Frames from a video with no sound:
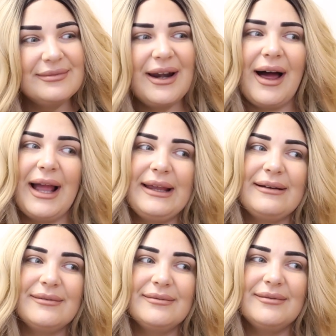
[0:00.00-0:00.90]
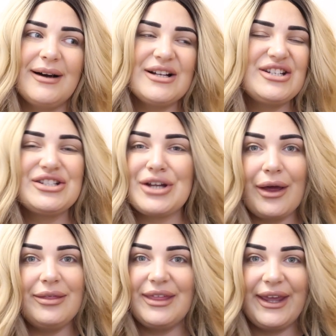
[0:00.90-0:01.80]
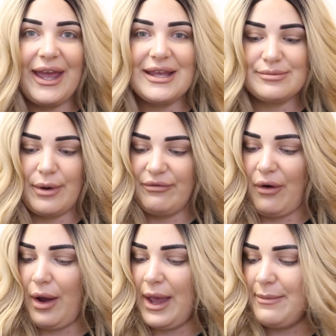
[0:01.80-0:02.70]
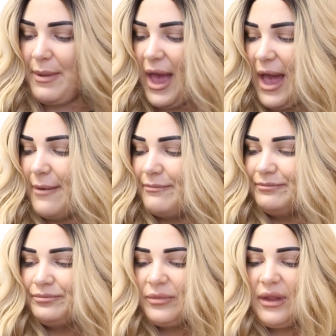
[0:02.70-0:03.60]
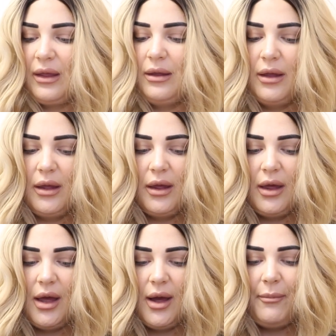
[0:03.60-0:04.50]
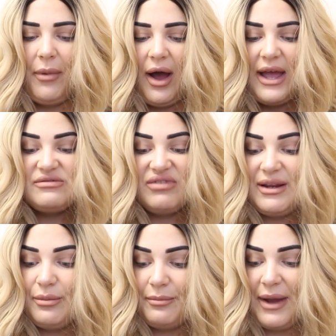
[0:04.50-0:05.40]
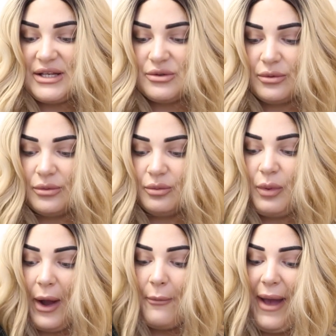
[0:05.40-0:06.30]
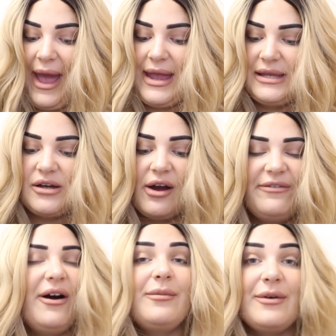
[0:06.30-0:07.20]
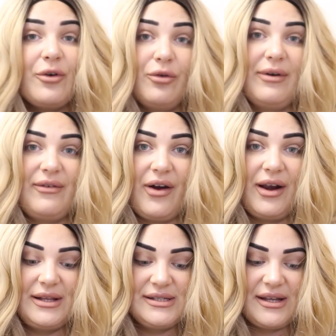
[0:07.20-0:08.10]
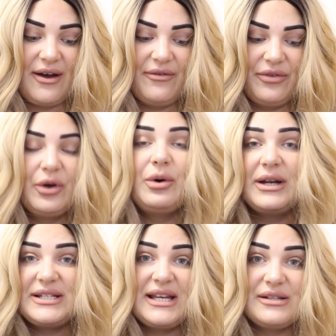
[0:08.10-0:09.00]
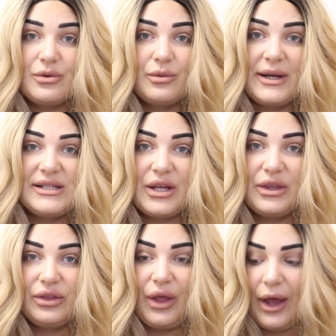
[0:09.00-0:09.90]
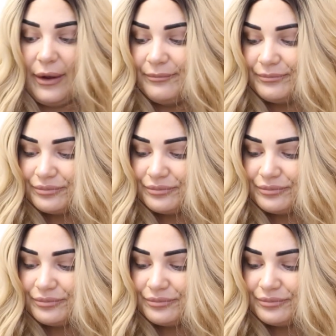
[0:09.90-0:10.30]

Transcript: Like, I just don't think it is my vibe. Um, but it's really made, well made. I find with all River Island stuff, the quality is always good though.